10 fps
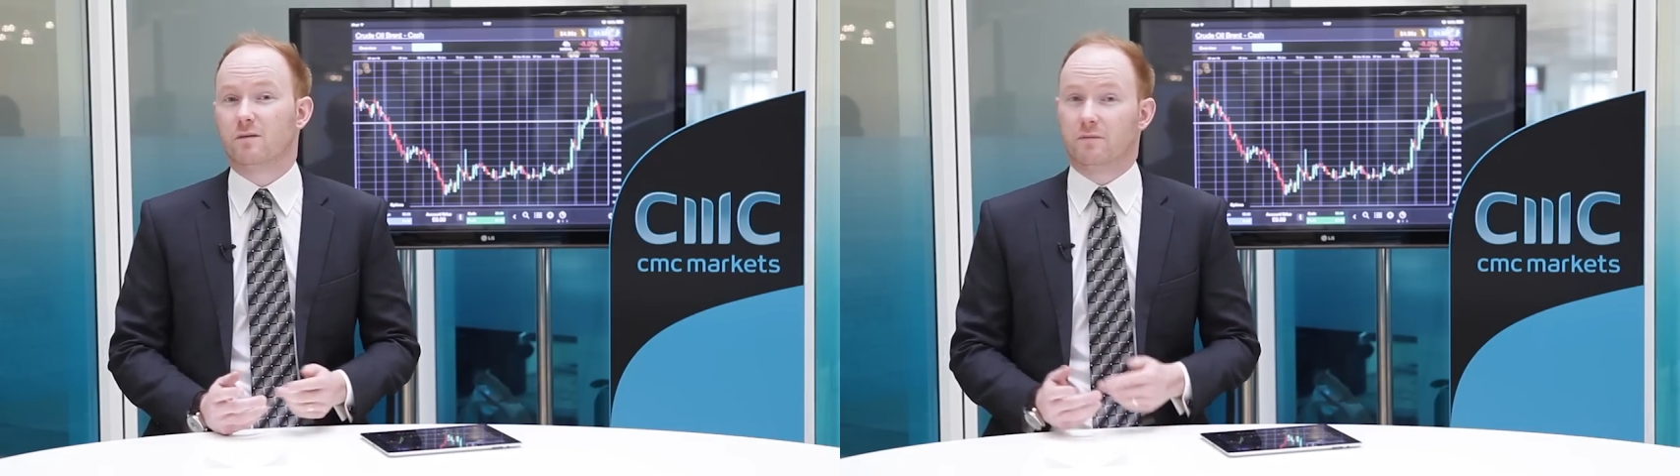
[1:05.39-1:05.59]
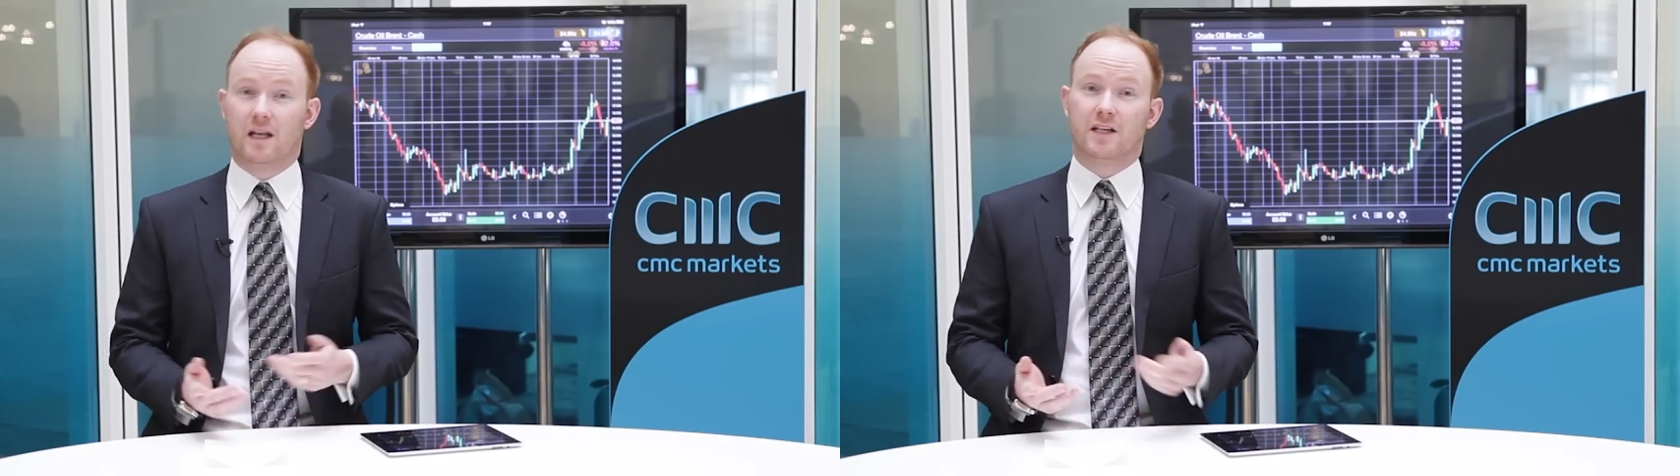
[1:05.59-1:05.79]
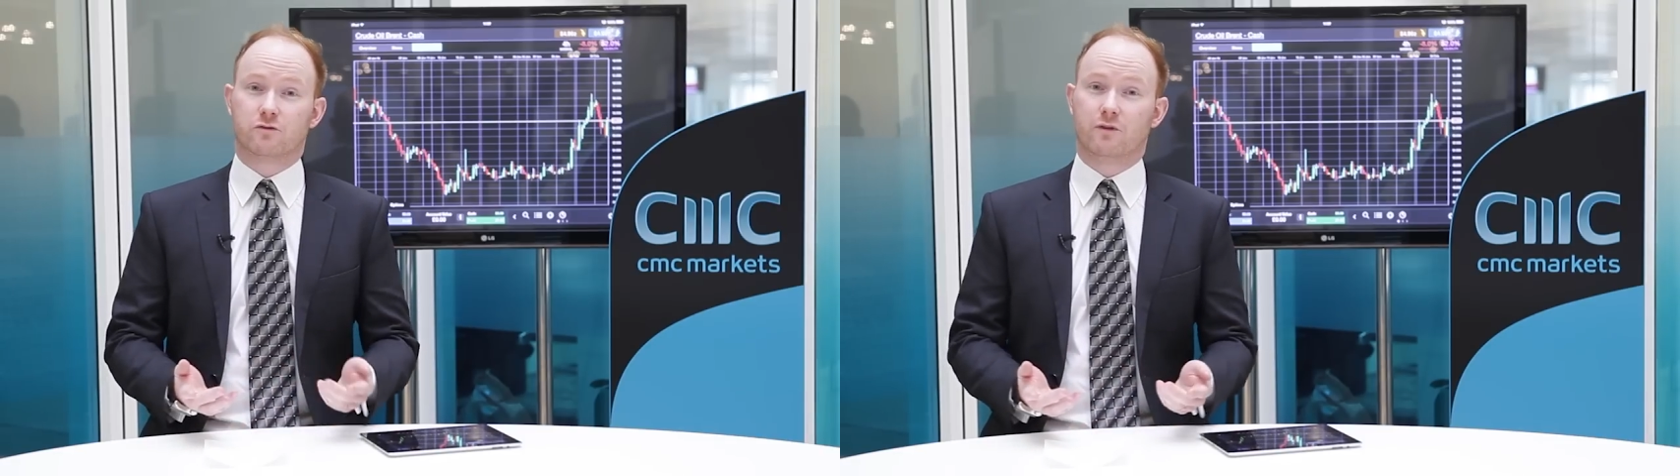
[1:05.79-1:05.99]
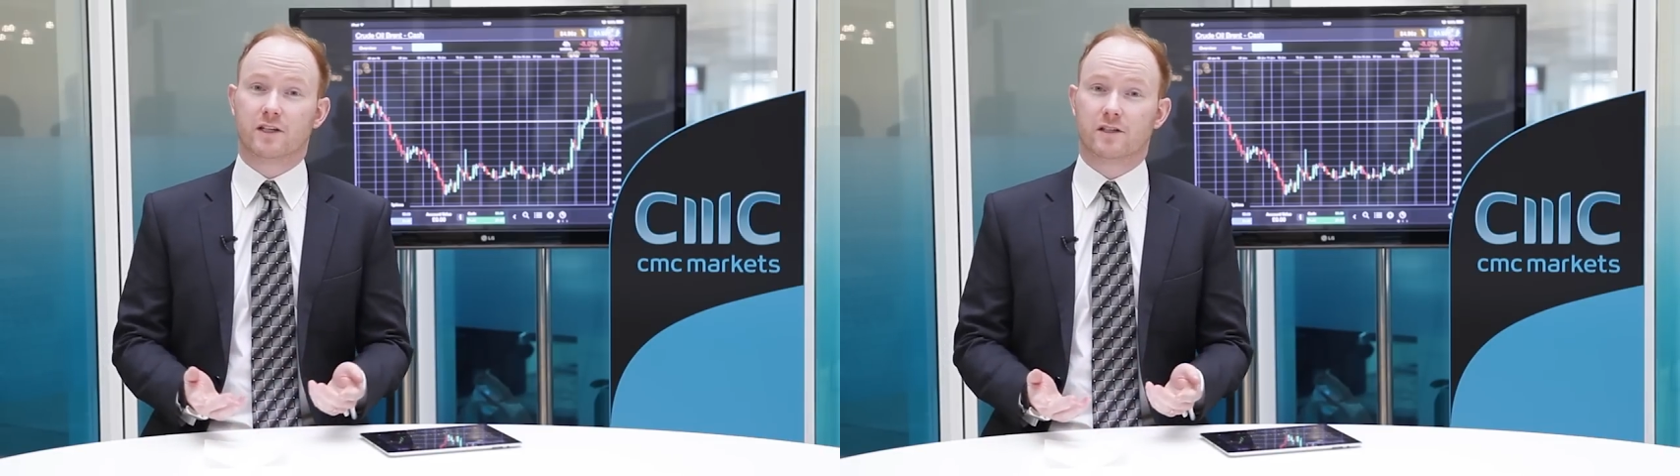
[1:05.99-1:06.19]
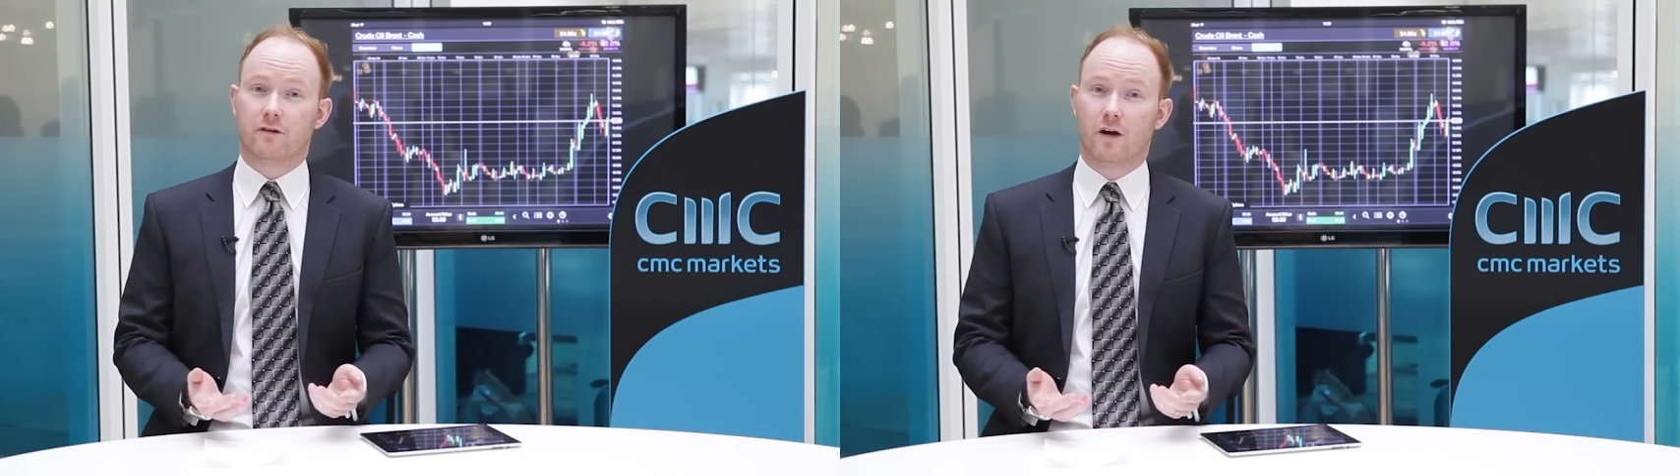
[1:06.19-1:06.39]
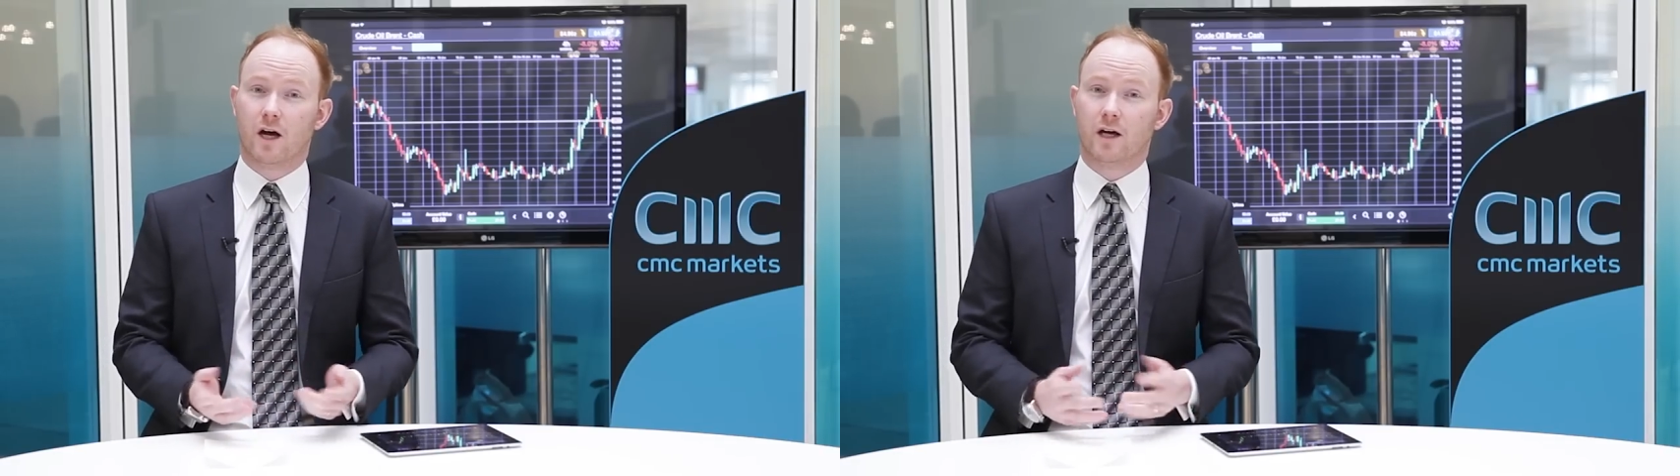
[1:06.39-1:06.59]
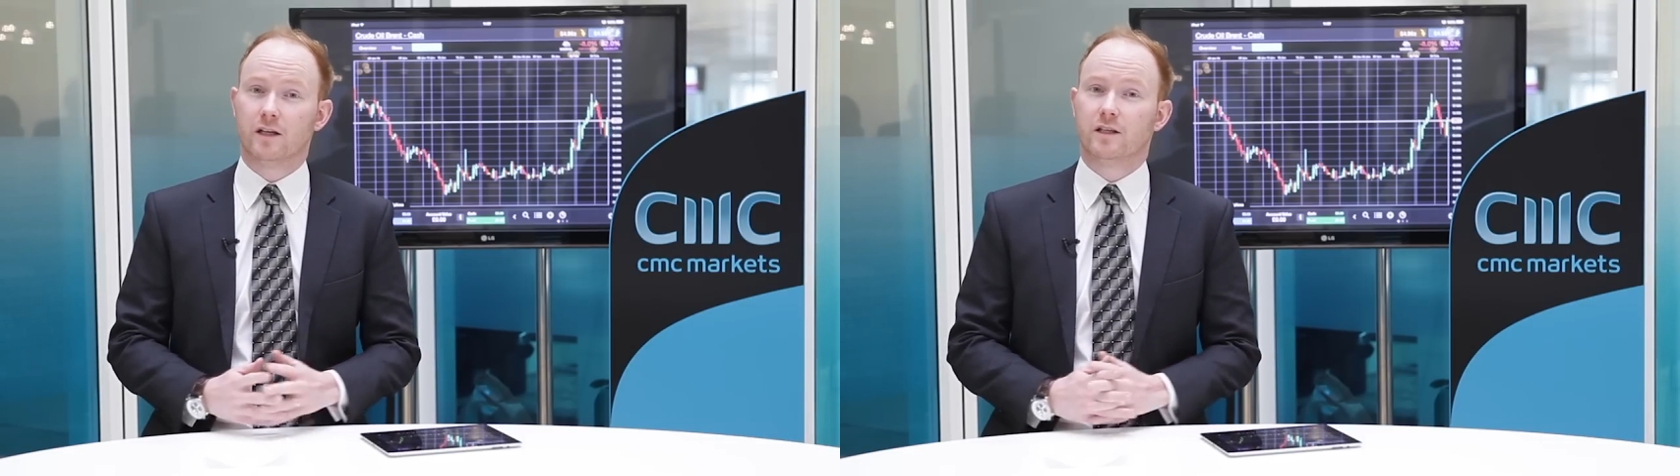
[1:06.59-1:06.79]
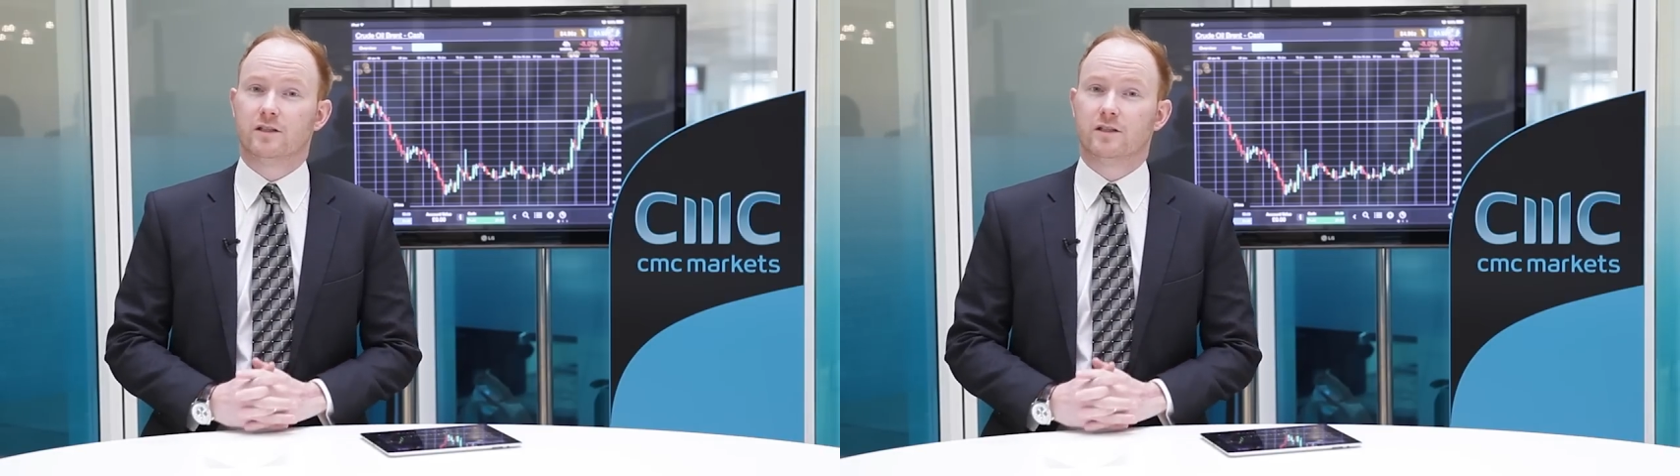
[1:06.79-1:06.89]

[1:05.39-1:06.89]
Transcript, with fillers: the less rigs there are